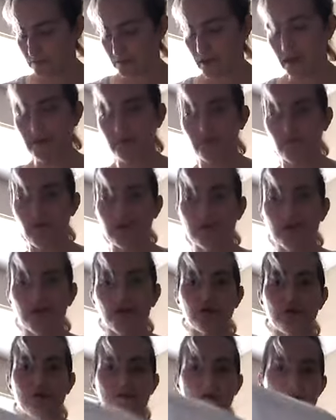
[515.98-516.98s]
and
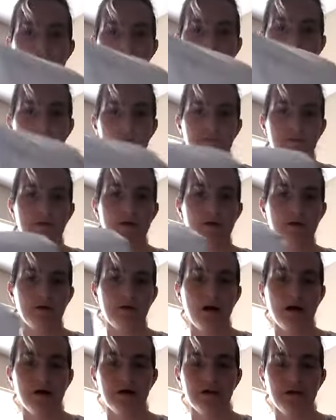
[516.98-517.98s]
registry and
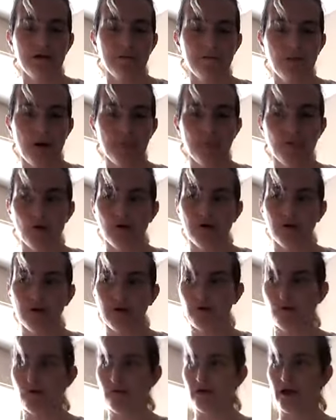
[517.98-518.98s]
and I and my book
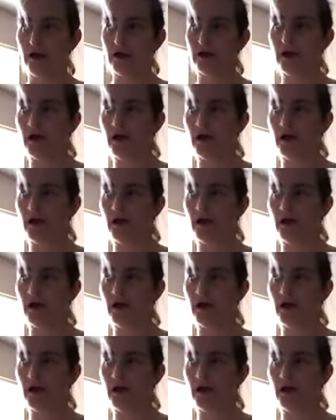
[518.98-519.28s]
and all that